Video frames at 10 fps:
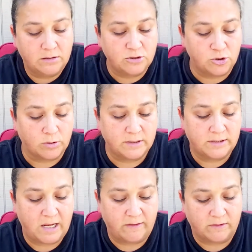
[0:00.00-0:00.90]
Jordan
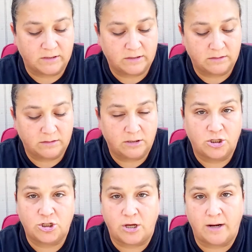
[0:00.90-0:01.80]
Davis,
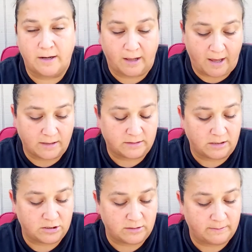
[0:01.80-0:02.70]
shot at a gas
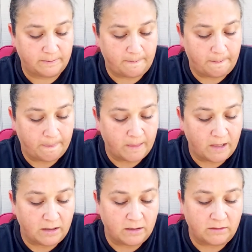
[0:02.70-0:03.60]
station.
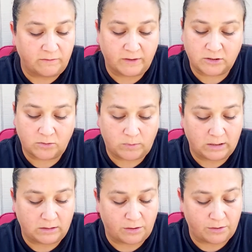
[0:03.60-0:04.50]
Victor
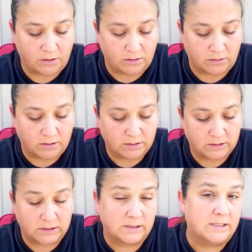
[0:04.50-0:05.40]
White III,
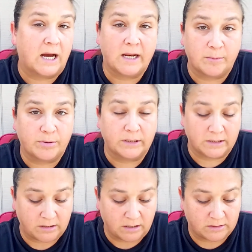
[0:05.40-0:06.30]
died in
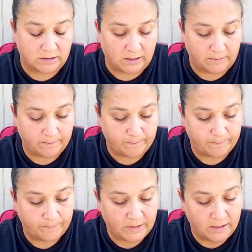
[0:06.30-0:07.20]
police custody.
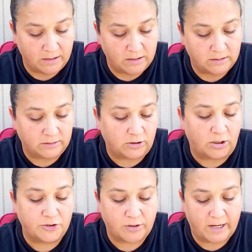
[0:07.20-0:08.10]

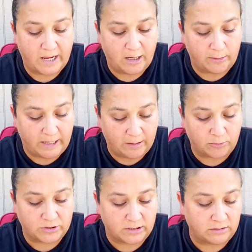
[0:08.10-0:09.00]
Dontre
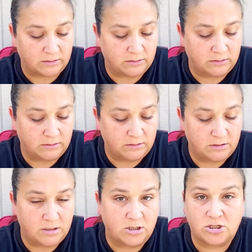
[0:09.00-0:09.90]
Hamilton,
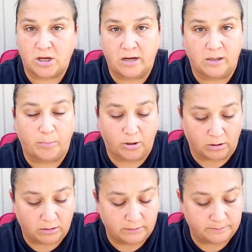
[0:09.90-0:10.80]
shot in a
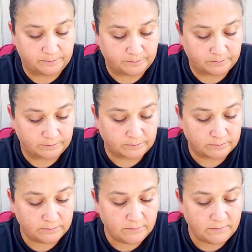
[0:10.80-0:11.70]
park.
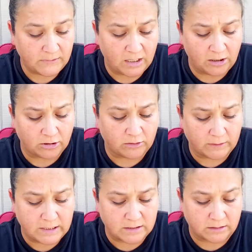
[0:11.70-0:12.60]
Eric
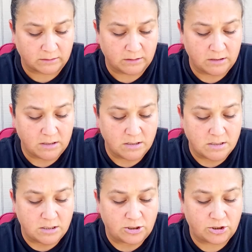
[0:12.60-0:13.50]
Reason,
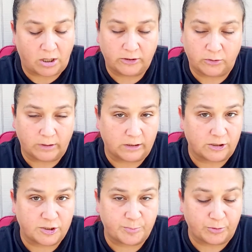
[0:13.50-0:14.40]
shot during a
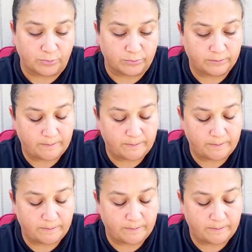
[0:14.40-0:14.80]
dispute.